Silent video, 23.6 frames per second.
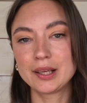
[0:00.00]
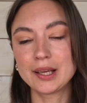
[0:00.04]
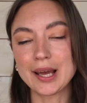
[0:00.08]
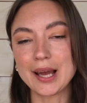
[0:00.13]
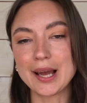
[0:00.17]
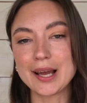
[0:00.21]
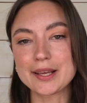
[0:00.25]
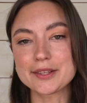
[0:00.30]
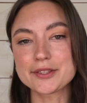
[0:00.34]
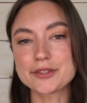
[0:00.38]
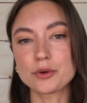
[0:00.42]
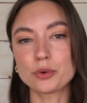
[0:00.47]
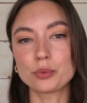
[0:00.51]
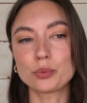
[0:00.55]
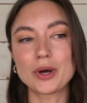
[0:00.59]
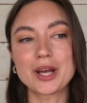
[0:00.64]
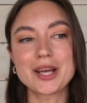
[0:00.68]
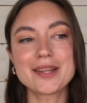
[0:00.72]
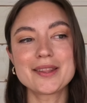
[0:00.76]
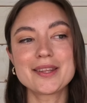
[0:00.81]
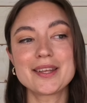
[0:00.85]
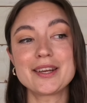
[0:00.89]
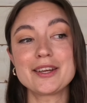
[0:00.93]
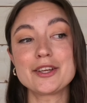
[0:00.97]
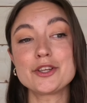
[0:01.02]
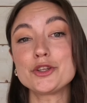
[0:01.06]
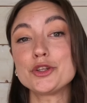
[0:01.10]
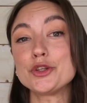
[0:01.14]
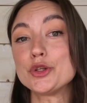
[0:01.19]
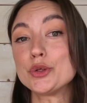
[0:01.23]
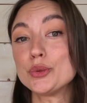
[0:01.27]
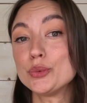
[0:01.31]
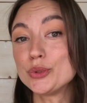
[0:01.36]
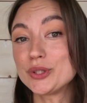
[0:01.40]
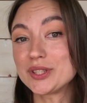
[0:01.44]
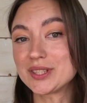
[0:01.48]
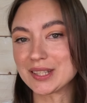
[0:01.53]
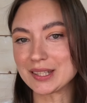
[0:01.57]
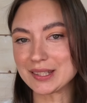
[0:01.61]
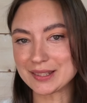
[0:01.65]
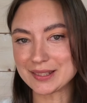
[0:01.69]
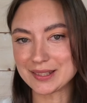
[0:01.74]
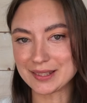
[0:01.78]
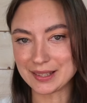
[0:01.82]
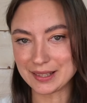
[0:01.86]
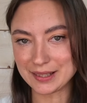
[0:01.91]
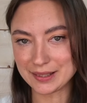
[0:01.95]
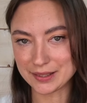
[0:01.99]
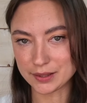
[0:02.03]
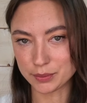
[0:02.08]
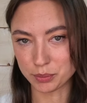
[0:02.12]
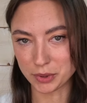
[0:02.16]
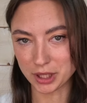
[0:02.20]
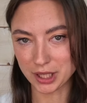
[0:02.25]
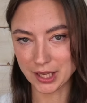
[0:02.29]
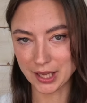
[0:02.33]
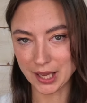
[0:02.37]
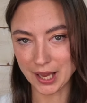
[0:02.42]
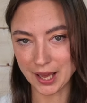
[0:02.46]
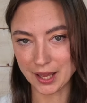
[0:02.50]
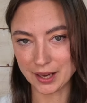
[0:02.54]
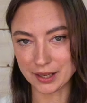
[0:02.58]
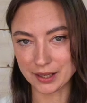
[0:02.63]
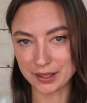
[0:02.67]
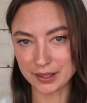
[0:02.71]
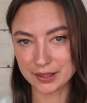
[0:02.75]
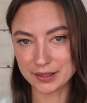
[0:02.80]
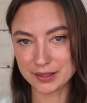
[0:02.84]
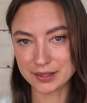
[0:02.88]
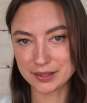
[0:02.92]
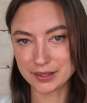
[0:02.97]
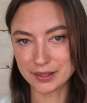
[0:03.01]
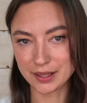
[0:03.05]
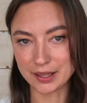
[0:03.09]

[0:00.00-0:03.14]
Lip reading: has a way that it uses these mechanics.